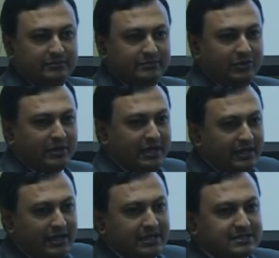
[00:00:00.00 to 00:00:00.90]
Okay,
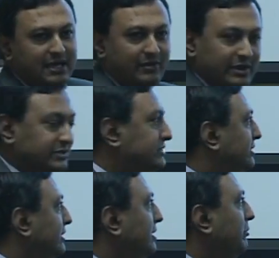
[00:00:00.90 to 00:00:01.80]
next counties.
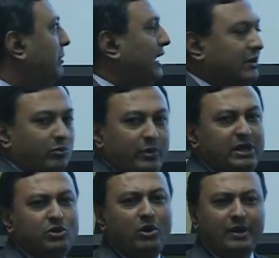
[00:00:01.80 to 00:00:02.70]
But we
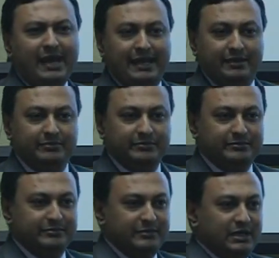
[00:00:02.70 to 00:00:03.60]
do okay.
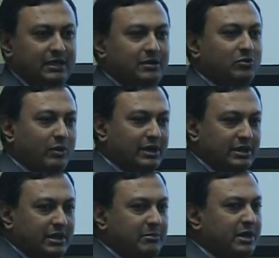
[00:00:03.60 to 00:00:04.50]
We're in
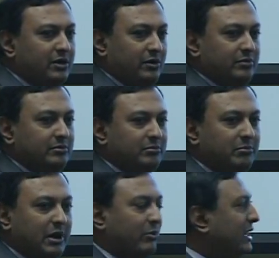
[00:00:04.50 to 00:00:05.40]
the middle,
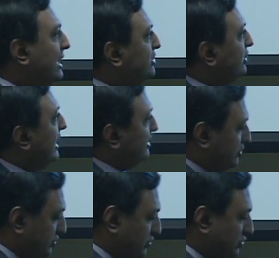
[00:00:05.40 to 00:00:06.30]
but we need to get
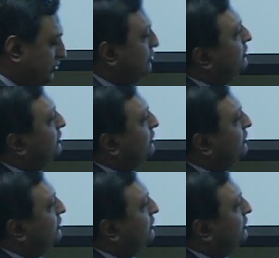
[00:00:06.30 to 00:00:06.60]
to